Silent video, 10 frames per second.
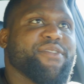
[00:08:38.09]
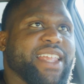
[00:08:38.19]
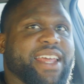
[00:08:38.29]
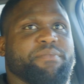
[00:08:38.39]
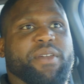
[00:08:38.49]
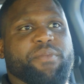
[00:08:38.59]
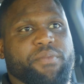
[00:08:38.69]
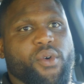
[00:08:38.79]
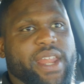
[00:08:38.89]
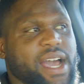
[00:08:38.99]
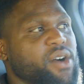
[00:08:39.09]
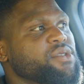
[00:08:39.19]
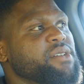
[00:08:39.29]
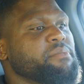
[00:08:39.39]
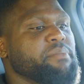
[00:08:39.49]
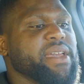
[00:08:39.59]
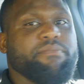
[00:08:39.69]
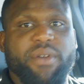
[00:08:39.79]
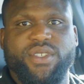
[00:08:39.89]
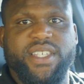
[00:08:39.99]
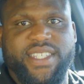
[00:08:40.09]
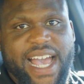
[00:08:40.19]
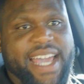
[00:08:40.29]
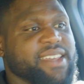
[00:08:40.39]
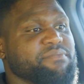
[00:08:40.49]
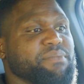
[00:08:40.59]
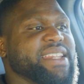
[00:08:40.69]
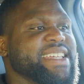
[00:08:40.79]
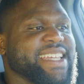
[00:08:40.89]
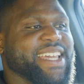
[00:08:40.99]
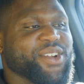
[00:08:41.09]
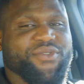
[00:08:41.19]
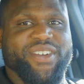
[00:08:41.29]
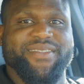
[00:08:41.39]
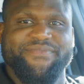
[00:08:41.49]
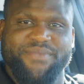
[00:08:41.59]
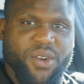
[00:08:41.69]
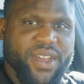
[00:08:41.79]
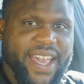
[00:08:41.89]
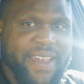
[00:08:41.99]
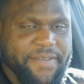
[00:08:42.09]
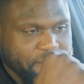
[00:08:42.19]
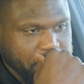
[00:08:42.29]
a lot of people point out men built society. Men need to get over it. Okay.